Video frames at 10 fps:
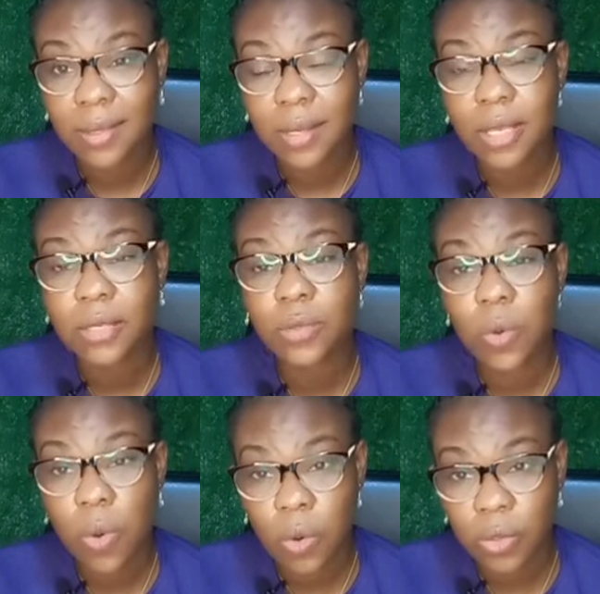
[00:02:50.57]
there is no
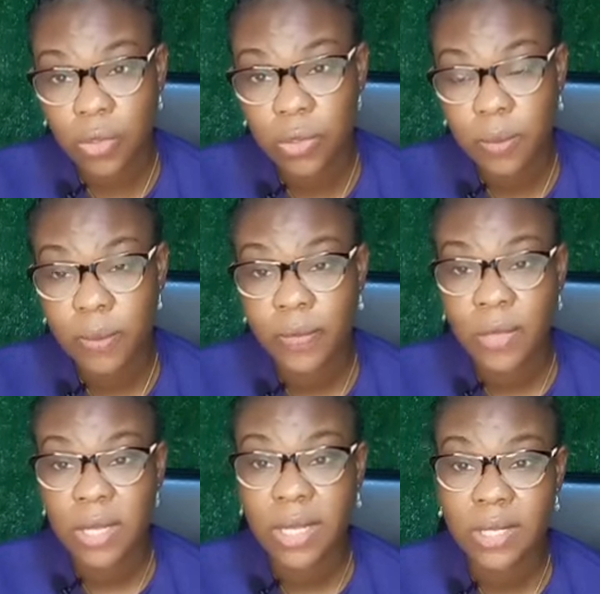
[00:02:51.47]
cause
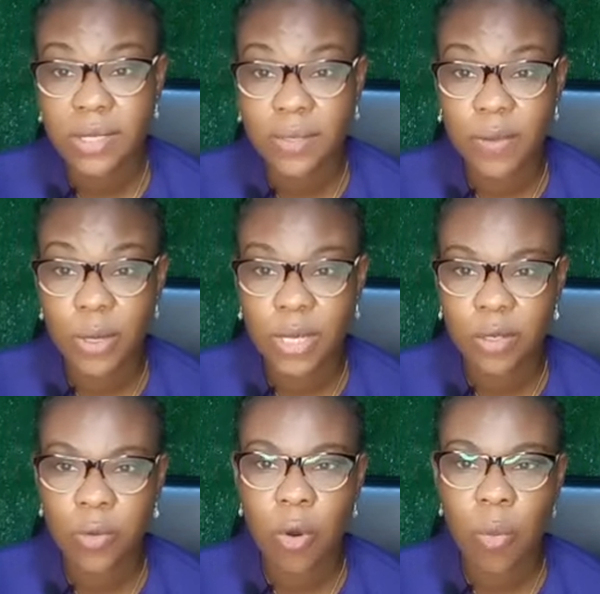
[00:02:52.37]
that is found.
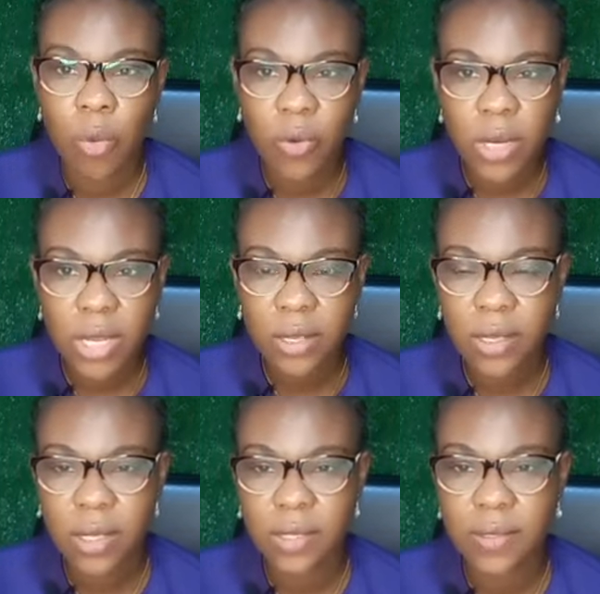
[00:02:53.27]
And commonly
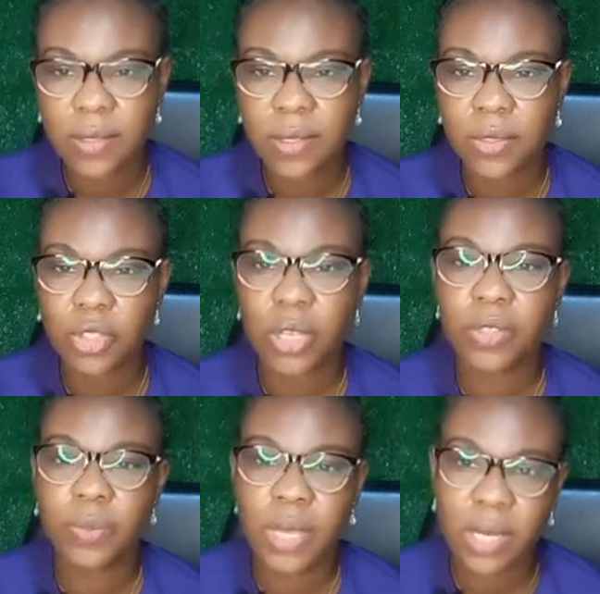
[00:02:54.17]
it's
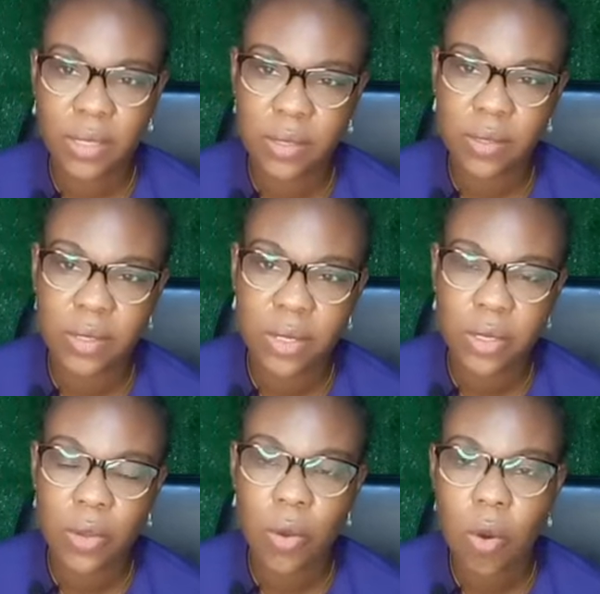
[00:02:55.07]
chest pain.
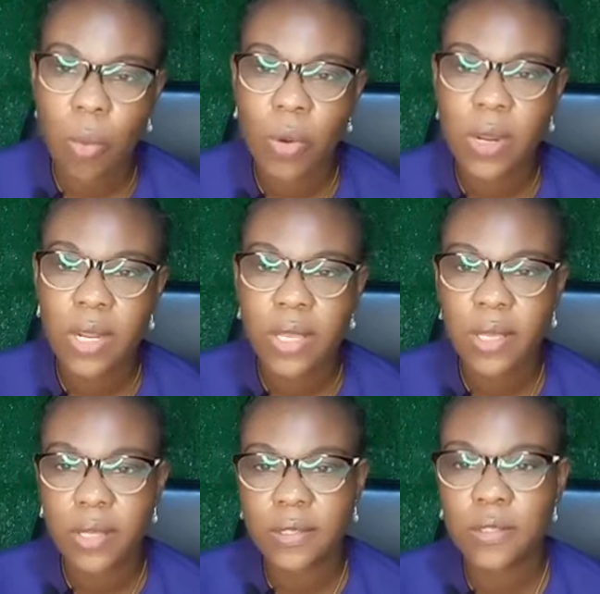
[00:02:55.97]
Commonly,
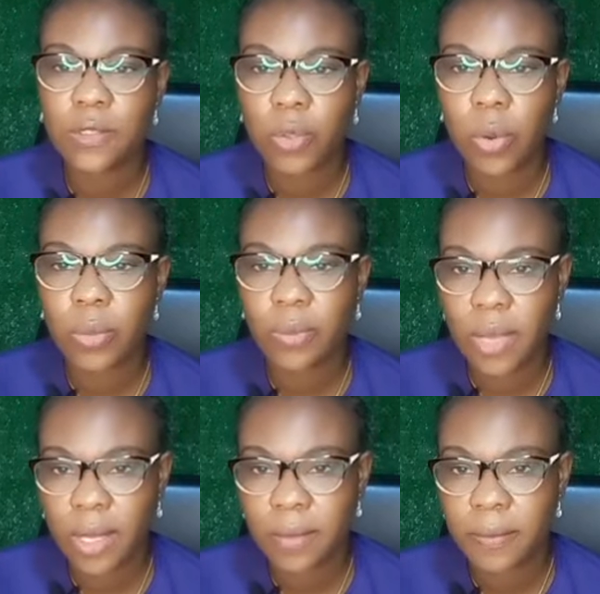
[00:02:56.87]
it is tummy
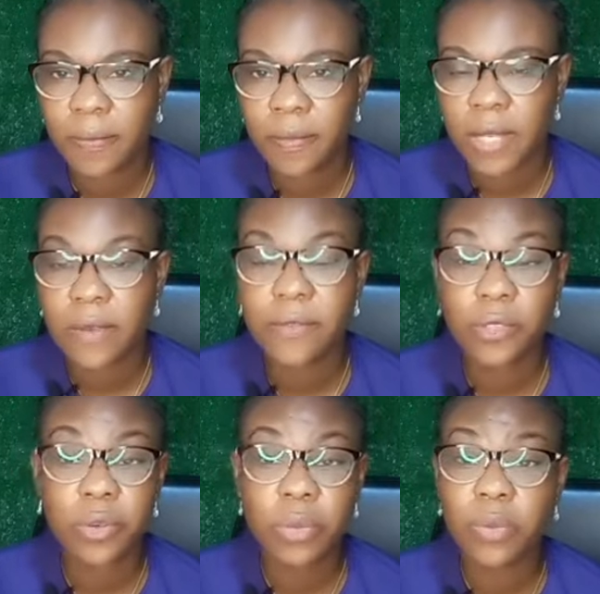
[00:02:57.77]
pain. And for
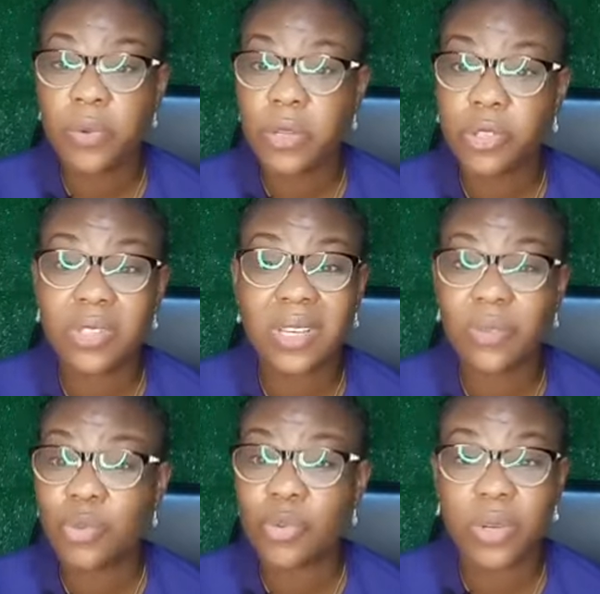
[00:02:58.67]
some people, they just
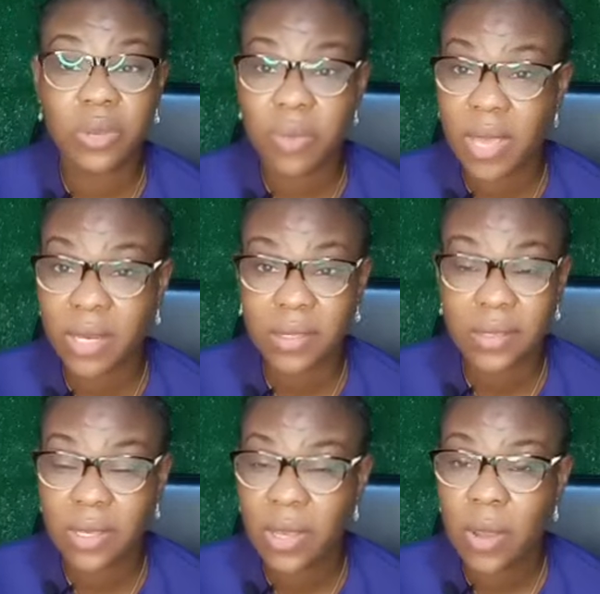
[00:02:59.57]
have chronic
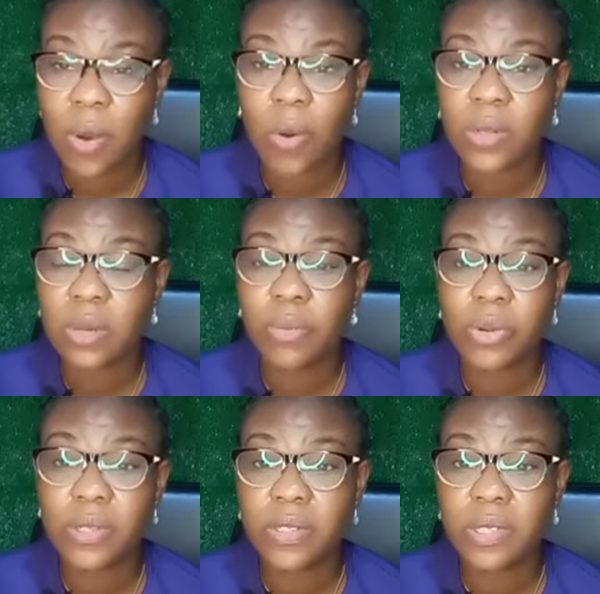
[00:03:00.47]
pains. All their
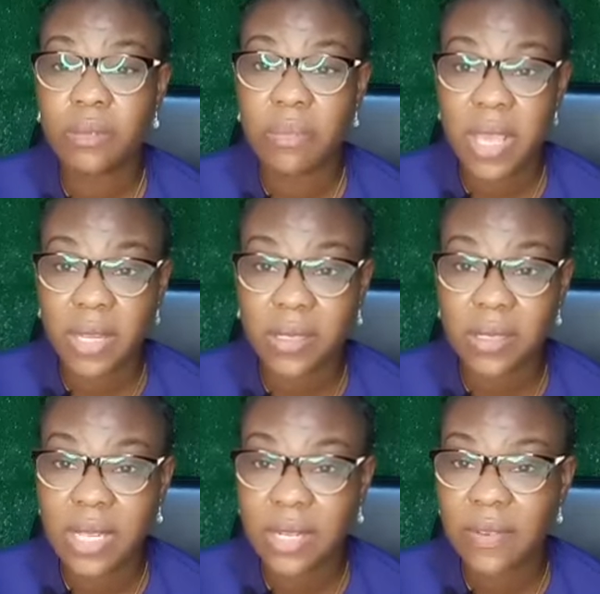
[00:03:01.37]
body is in pains,
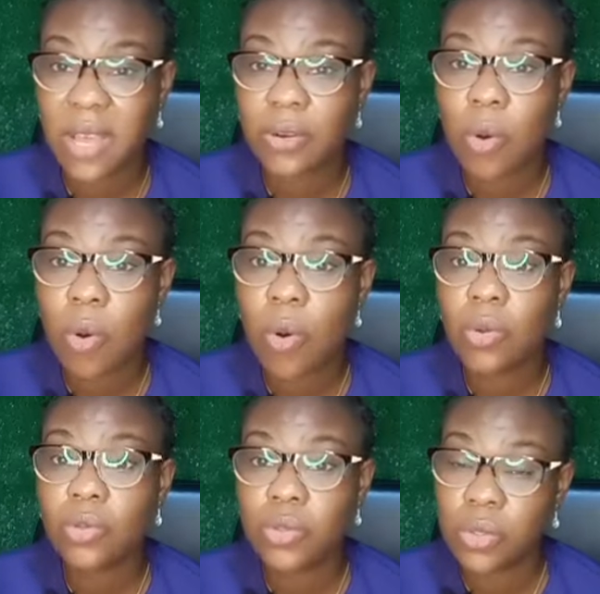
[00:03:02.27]
and they've had
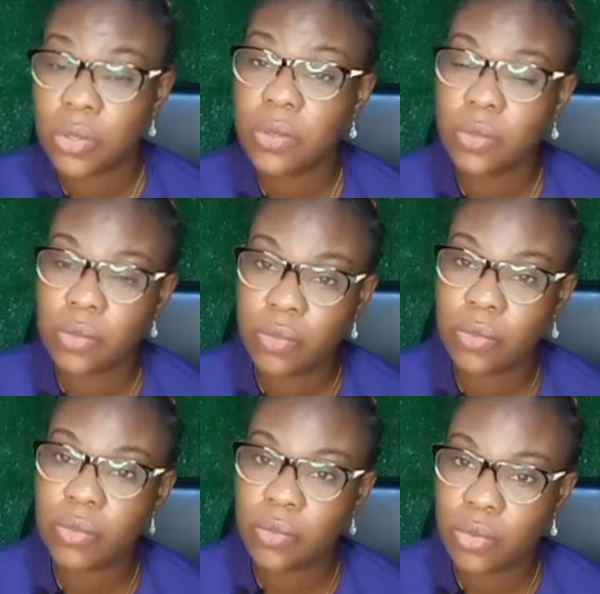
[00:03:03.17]
all those
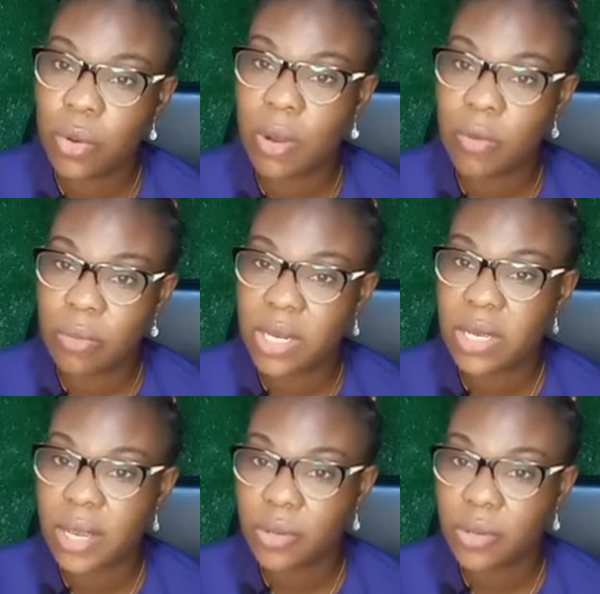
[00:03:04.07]
normal medical